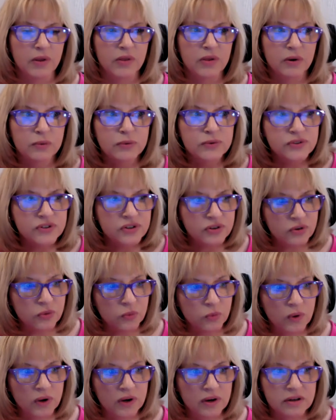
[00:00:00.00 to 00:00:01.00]
Those are
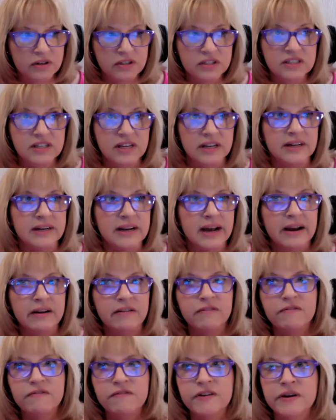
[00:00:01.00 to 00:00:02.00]
the words that
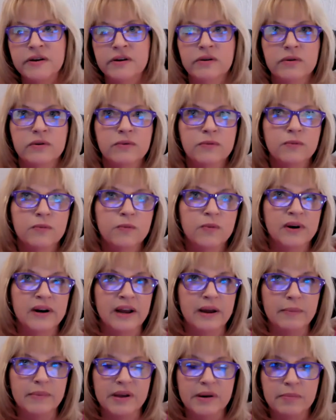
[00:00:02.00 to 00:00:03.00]
I feel when
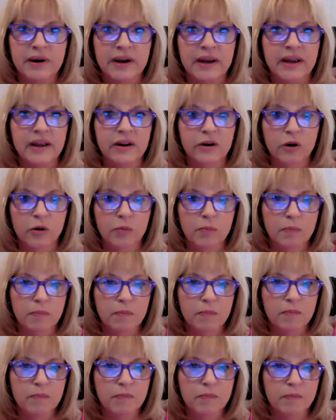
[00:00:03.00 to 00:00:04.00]
I'm in
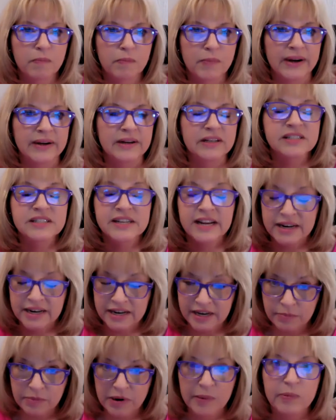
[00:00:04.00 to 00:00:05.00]
my
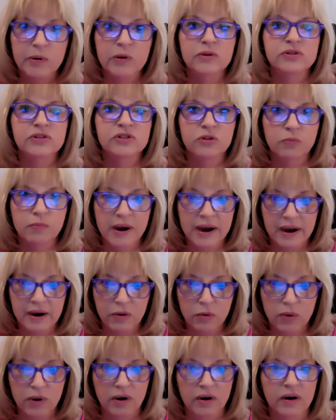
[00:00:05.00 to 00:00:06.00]
standing in my personal
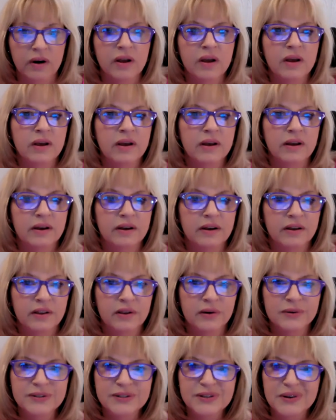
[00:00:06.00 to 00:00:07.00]
power.
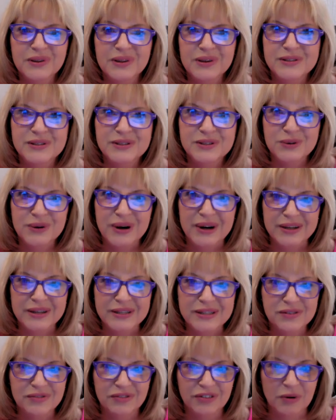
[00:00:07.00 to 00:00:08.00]
Those are the
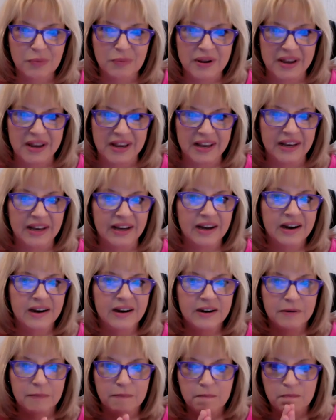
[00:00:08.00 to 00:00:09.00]
strengths for me.
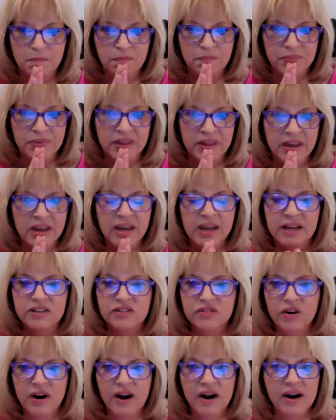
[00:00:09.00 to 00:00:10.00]

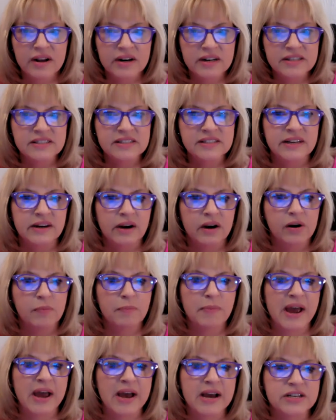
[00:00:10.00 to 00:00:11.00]
It's our honesty, our
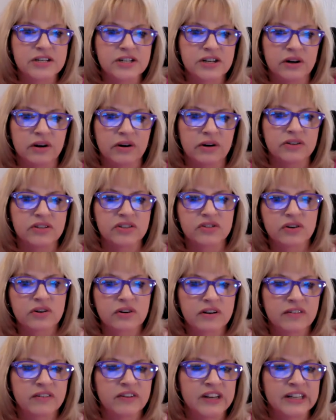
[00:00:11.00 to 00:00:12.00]
compassion, our
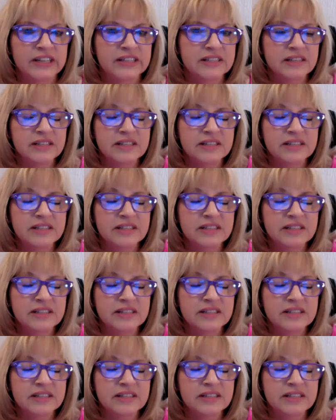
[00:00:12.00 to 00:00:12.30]
assertiveness.